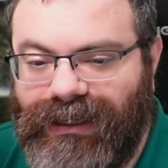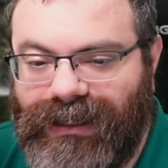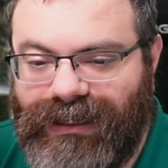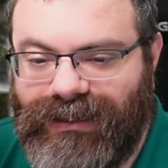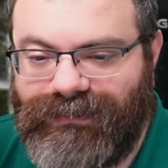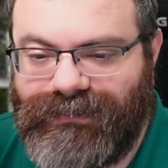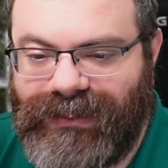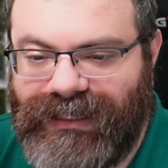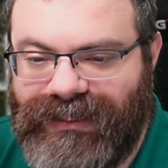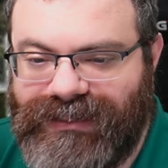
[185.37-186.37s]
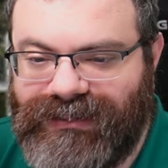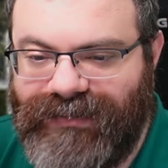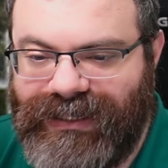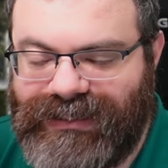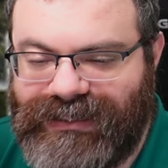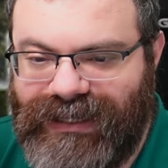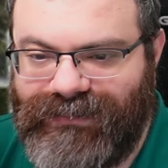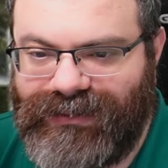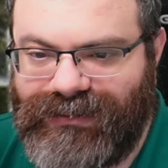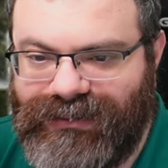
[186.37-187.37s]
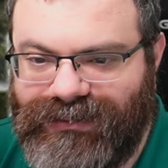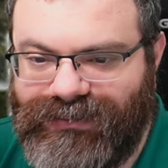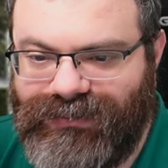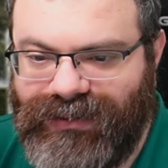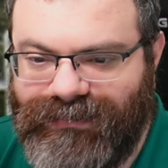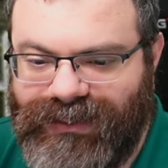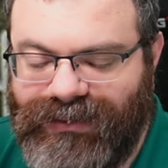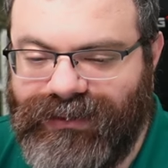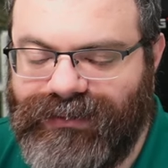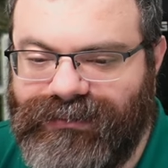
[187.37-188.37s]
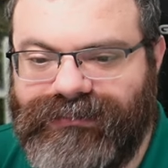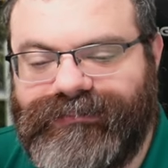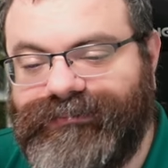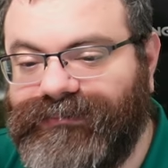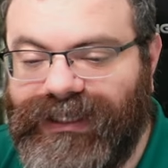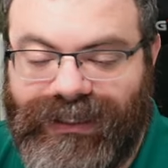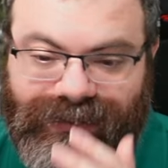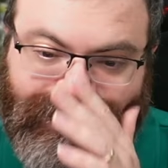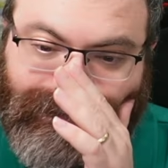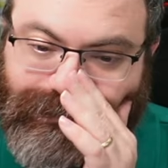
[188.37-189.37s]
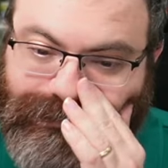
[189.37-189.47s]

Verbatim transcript: Um, that does limit 7 to up here, I guess.